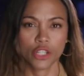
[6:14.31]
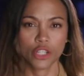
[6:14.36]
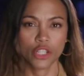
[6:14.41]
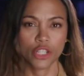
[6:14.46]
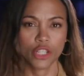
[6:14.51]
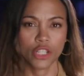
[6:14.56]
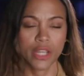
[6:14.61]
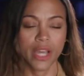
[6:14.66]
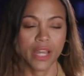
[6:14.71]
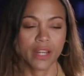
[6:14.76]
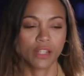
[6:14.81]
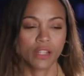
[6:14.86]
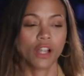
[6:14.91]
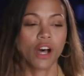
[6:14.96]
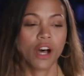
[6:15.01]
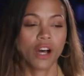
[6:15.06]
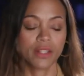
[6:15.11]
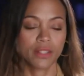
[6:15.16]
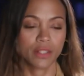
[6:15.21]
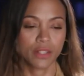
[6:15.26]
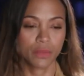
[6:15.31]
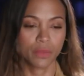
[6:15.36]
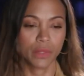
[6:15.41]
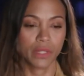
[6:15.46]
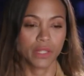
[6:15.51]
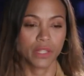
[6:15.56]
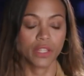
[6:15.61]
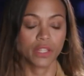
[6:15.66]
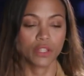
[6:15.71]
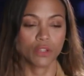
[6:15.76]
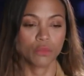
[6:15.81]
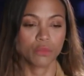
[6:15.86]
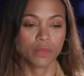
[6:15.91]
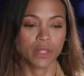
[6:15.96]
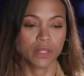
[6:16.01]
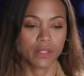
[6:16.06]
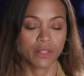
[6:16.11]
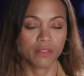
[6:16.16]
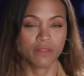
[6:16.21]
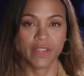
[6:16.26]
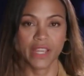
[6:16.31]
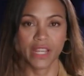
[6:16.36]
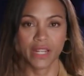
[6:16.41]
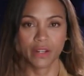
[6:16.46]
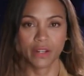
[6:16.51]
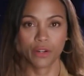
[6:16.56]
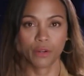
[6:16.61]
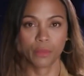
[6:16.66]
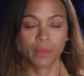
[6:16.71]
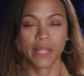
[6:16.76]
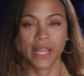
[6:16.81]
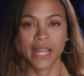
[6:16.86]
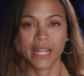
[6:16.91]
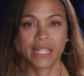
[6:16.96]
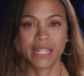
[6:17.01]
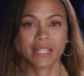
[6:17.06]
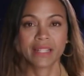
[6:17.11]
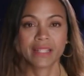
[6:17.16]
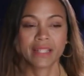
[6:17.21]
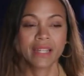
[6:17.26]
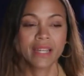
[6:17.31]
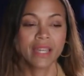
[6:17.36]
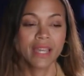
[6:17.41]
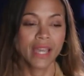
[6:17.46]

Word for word: she had lost when the humans invaded her planet,